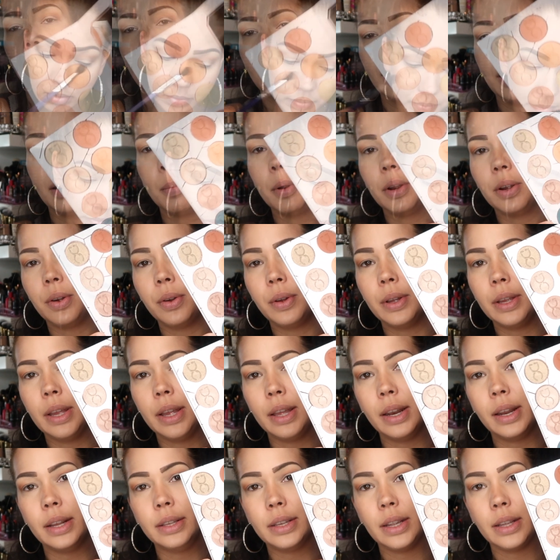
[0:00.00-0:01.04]
And I'm going to go
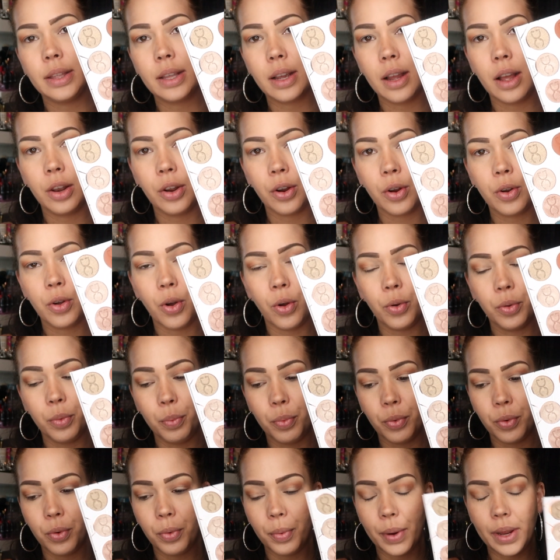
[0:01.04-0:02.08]
ahead and take the color Cold
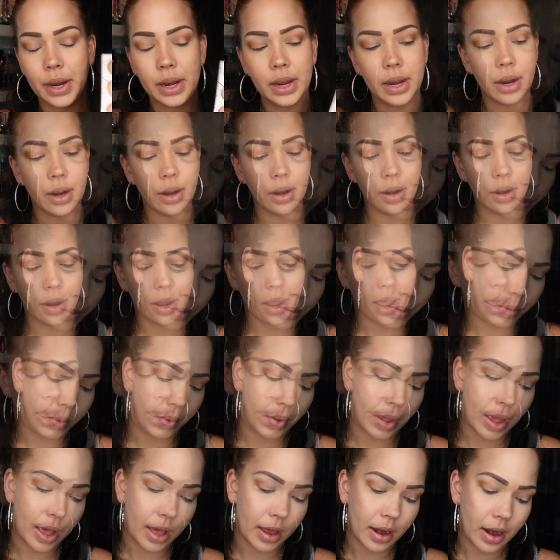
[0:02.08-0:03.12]
Brew right here,
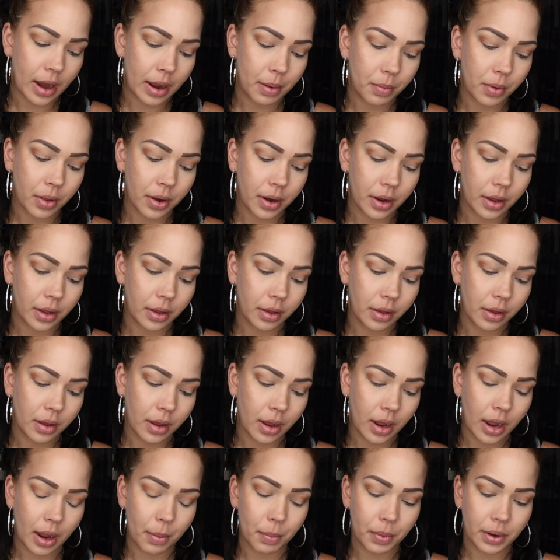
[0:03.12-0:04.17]
and I'm
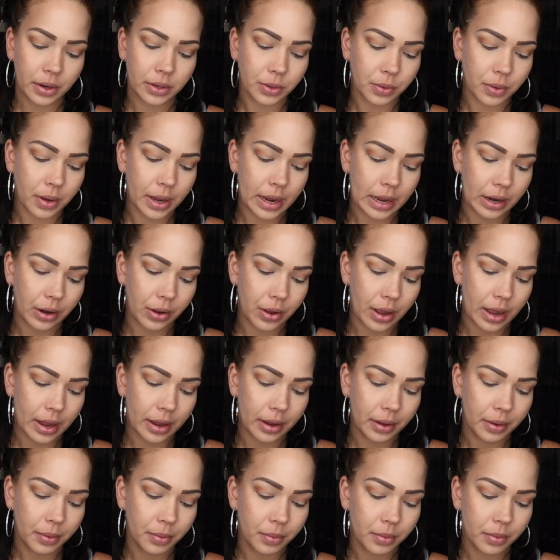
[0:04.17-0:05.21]
gonna do a halo
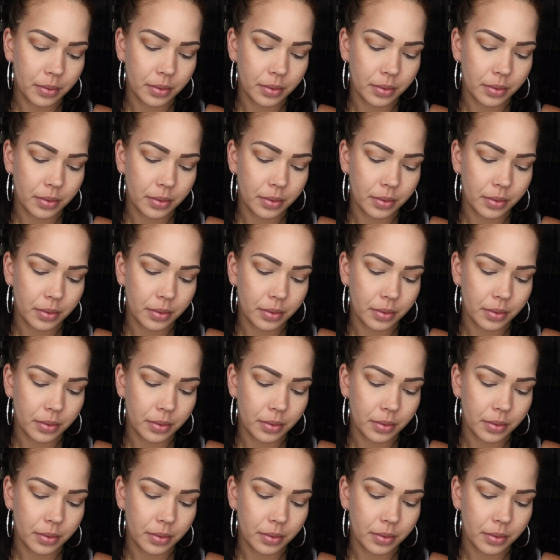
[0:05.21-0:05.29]
eye.